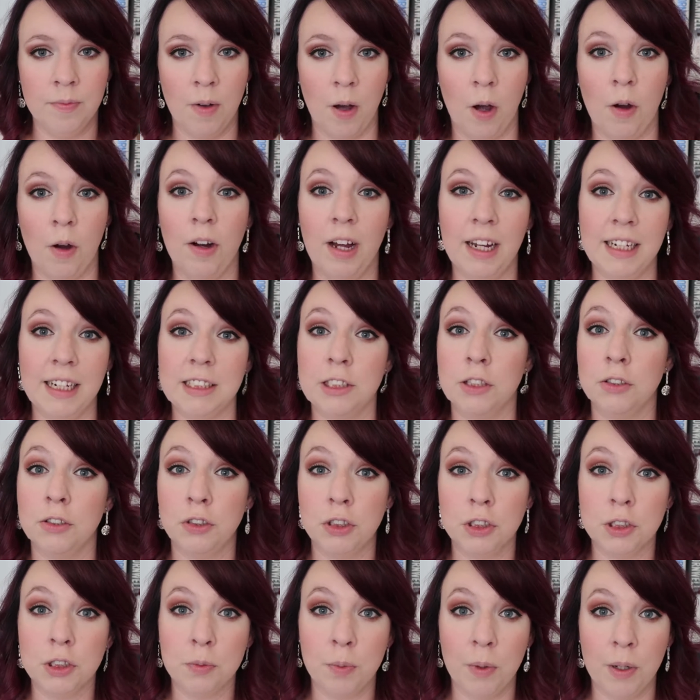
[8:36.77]
Alrighty, so I
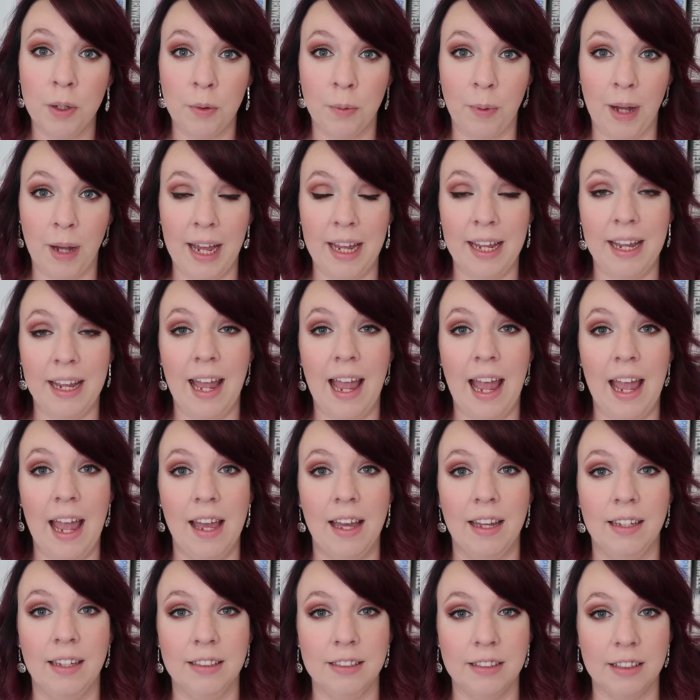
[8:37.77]
just went away
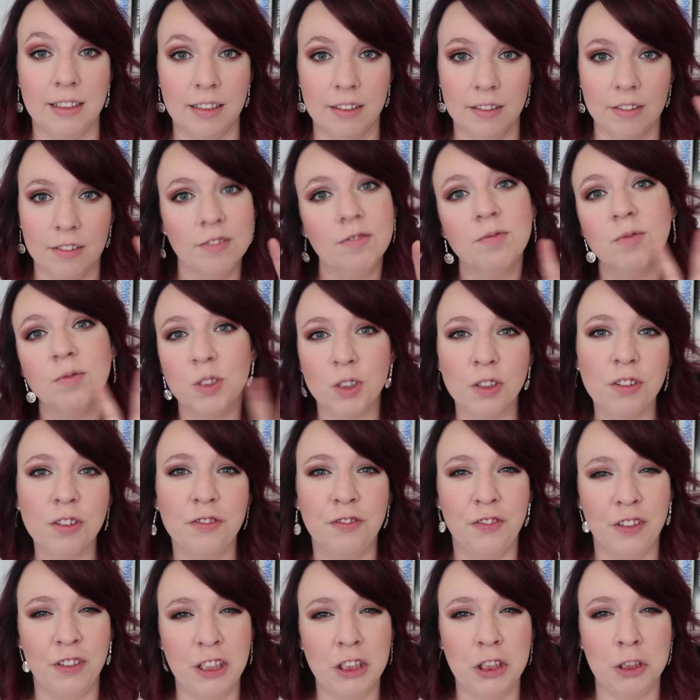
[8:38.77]
and sort of
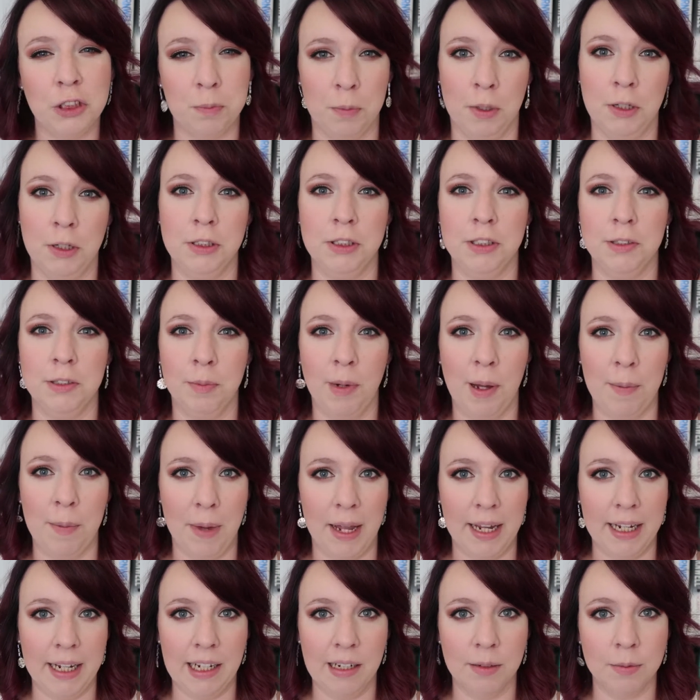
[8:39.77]
finished most of my
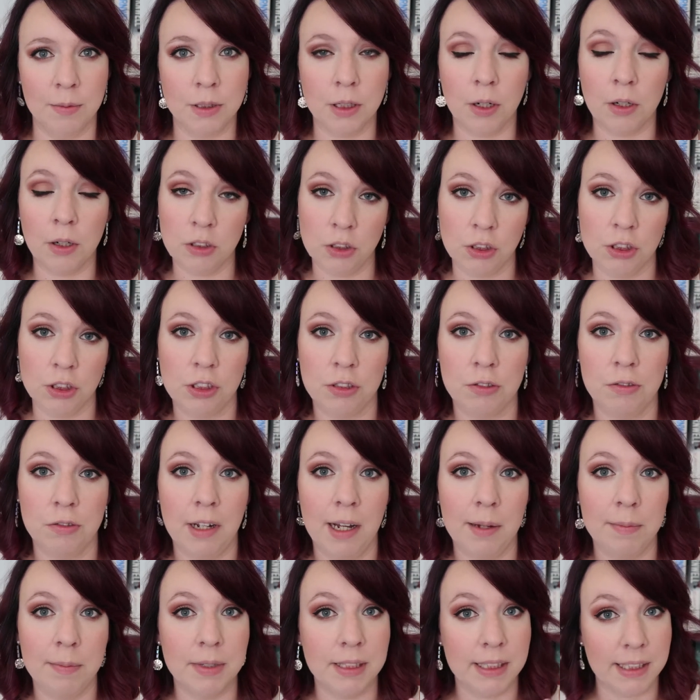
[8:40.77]
makeup. So I just
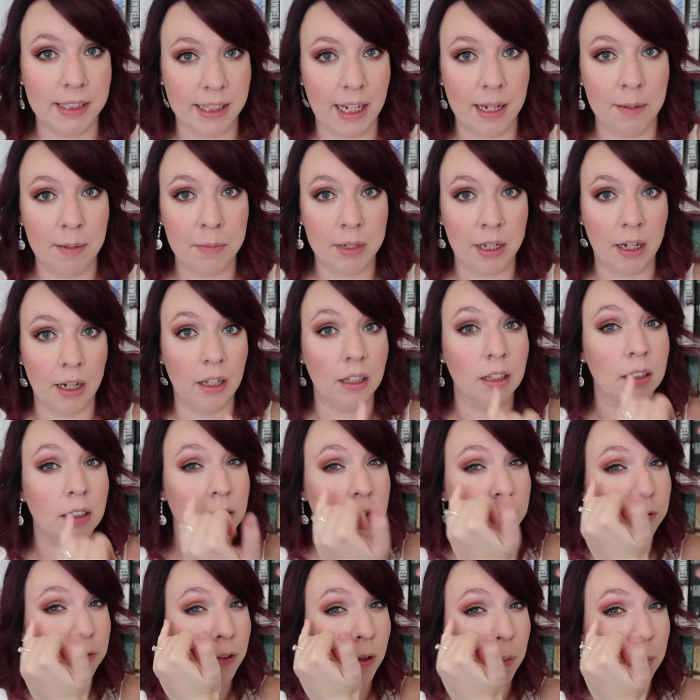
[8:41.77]
grabbed the same
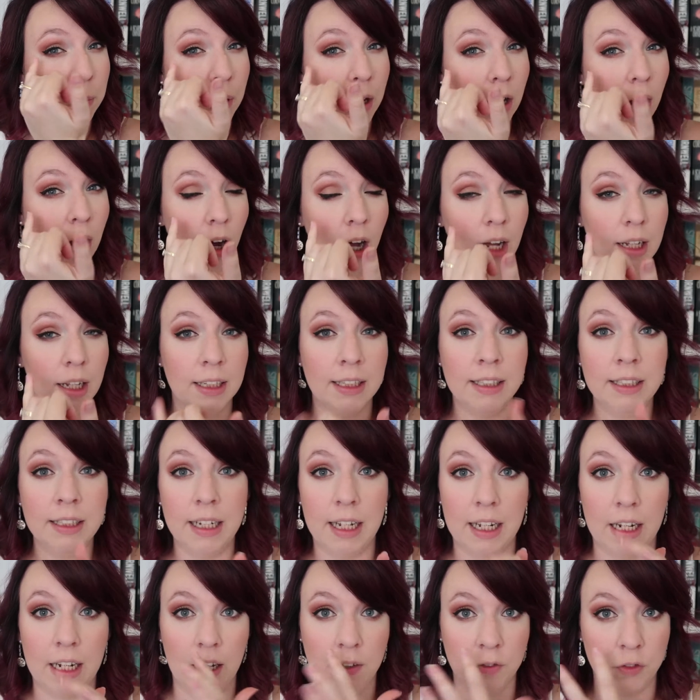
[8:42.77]
colours from my eyelid
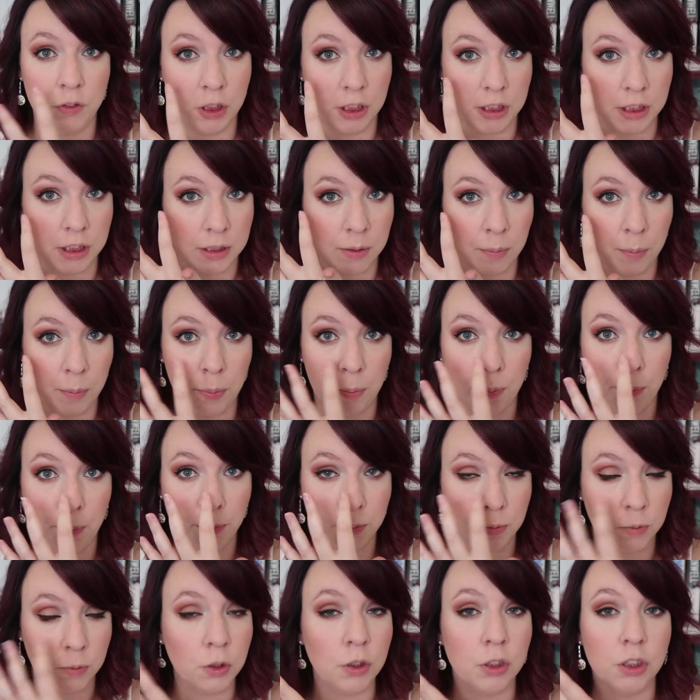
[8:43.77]
and I've just,
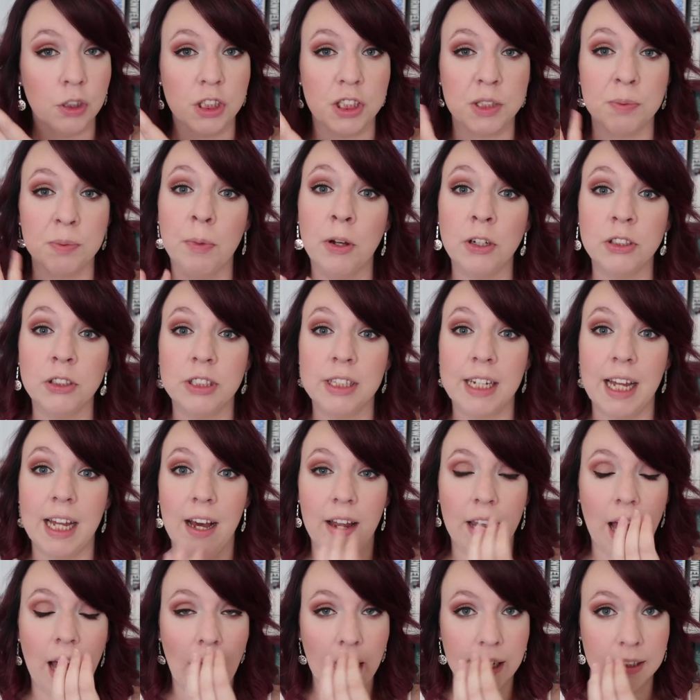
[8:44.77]
you know, smoked it
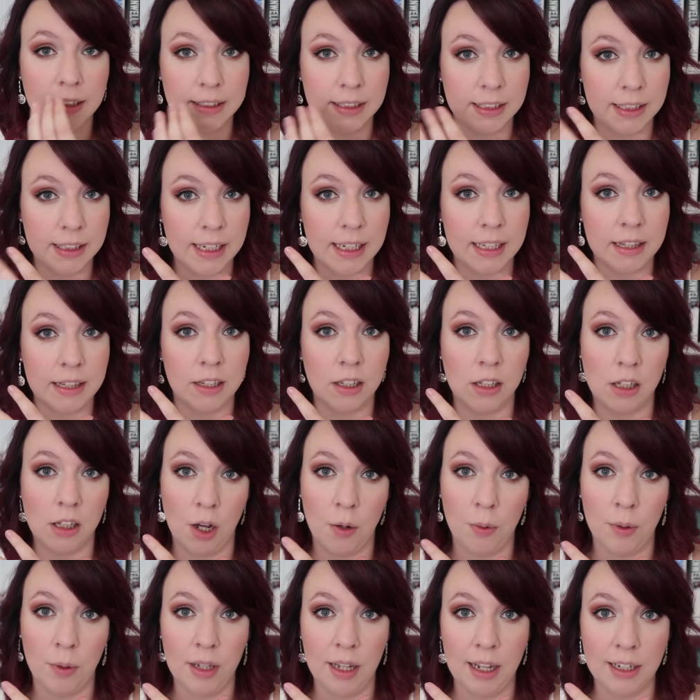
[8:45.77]
out underneath the
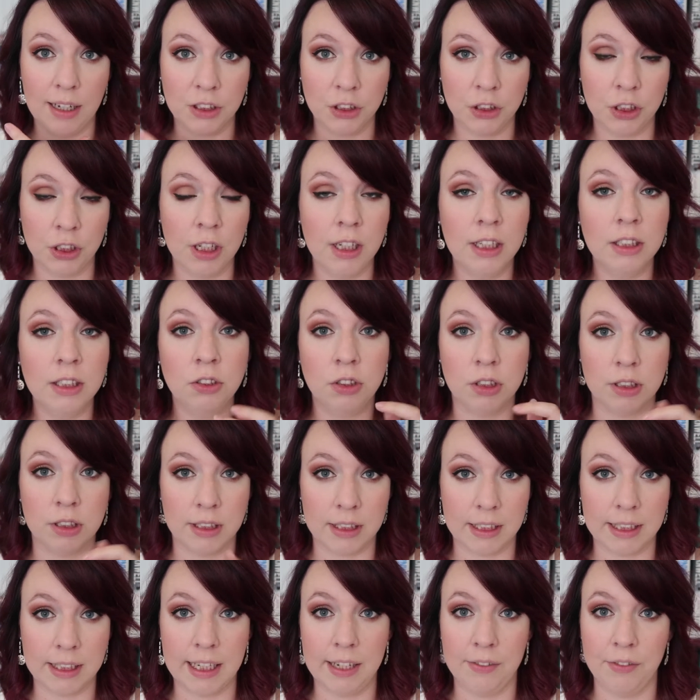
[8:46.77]
lower lash line just
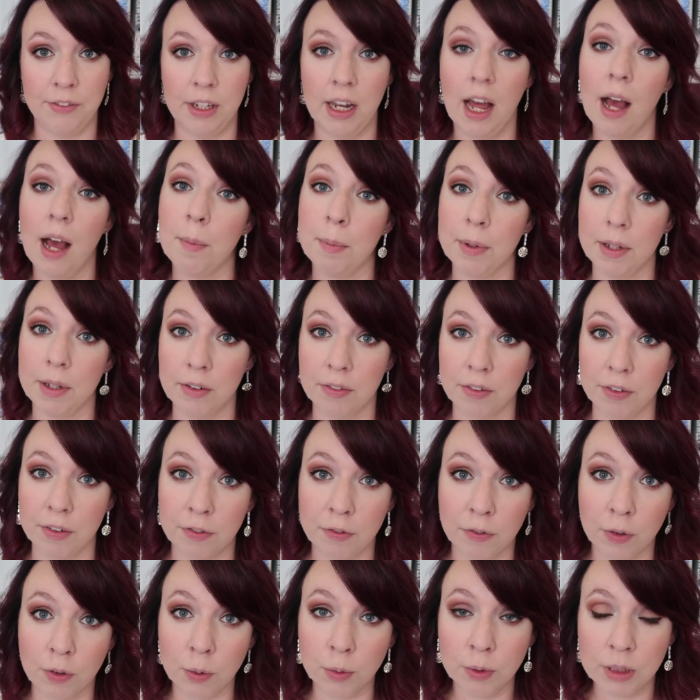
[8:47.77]
to give it a bit of a
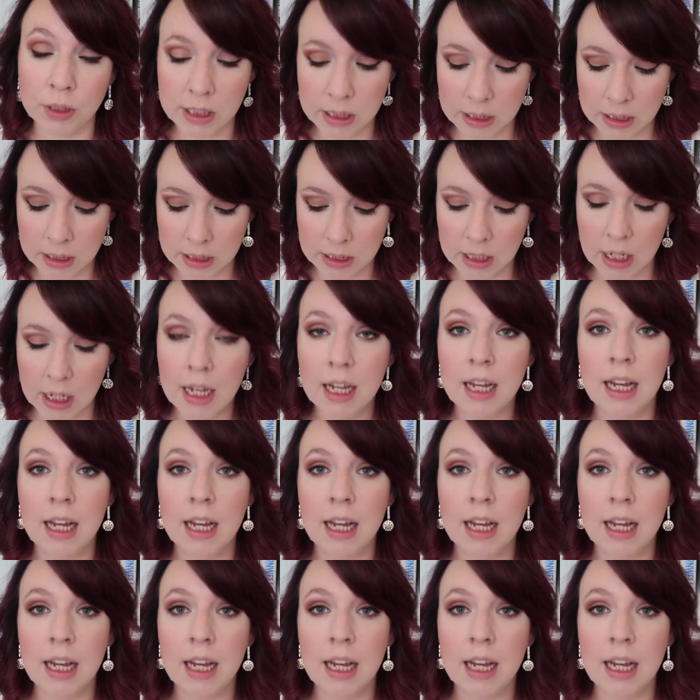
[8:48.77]
fullness.